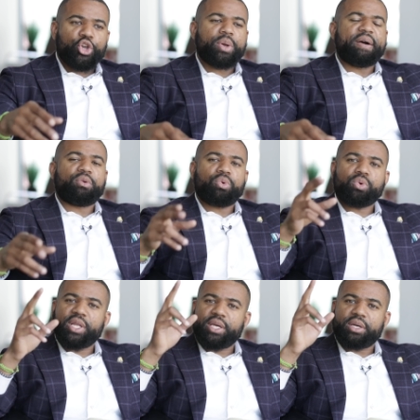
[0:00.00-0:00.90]
You have a
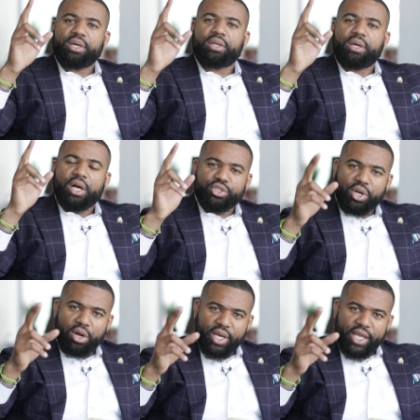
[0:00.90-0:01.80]
really good
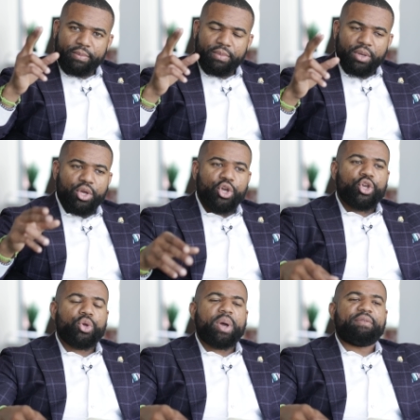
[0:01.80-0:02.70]
attorney.
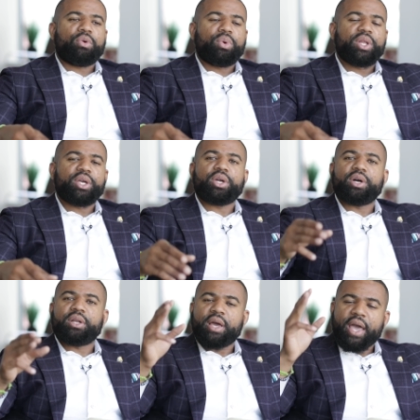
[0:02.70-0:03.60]
You have a really
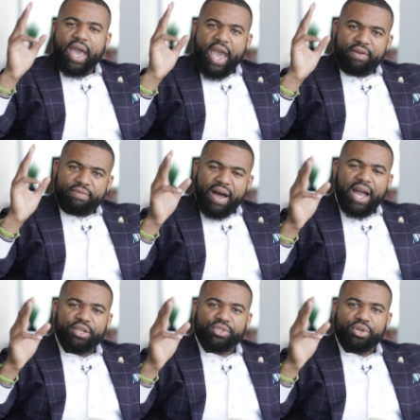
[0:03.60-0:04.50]
good
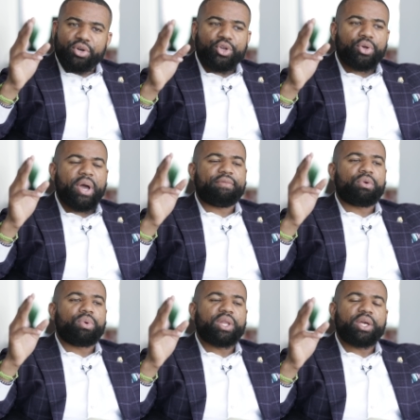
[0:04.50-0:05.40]
advisor. You have a
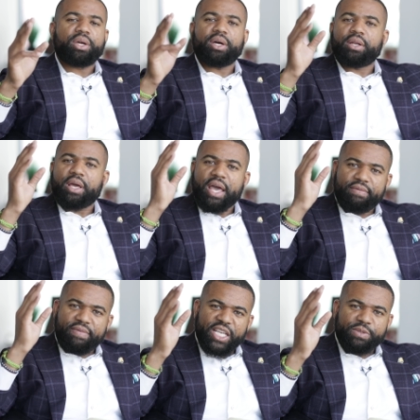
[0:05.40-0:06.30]
really good
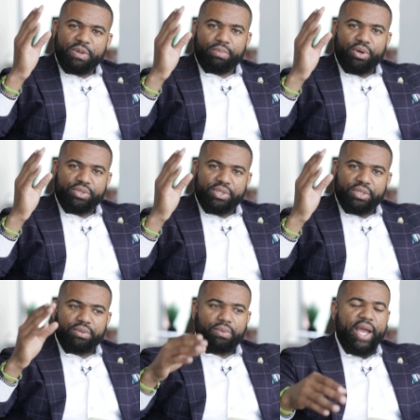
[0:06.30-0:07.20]
investment person,
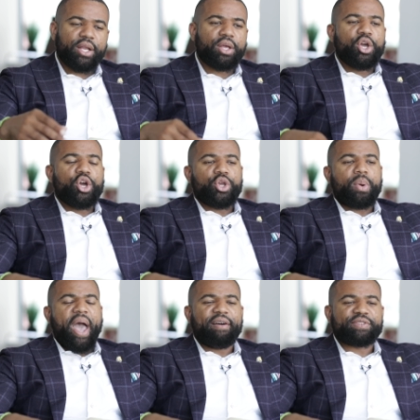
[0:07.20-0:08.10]
right? You
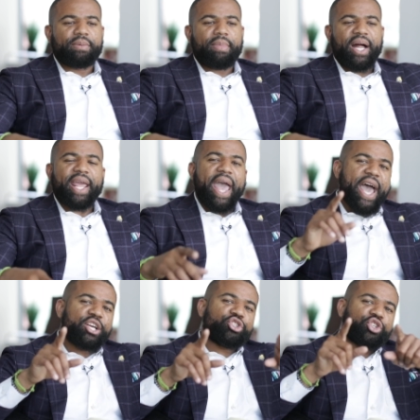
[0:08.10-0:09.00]
have somebody
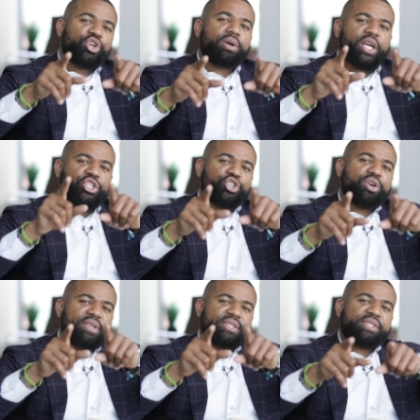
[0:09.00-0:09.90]
because you're
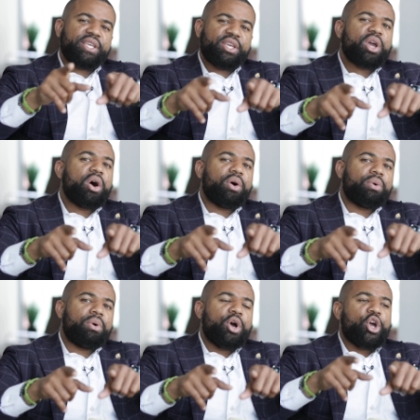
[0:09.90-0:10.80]
the
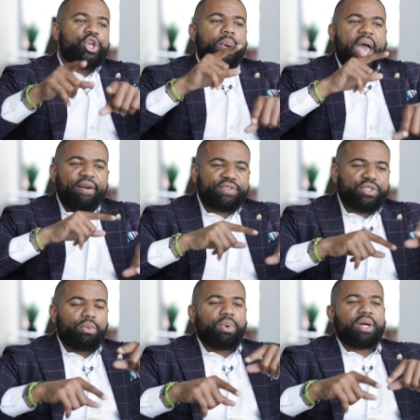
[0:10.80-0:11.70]
CEO, you have
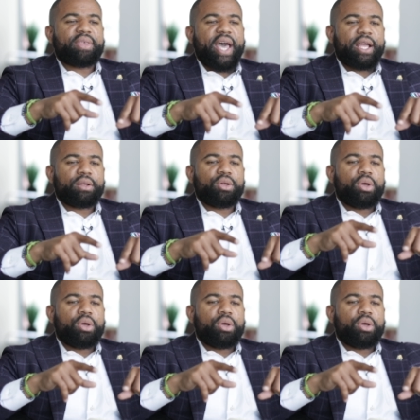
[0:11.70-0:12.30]
someone that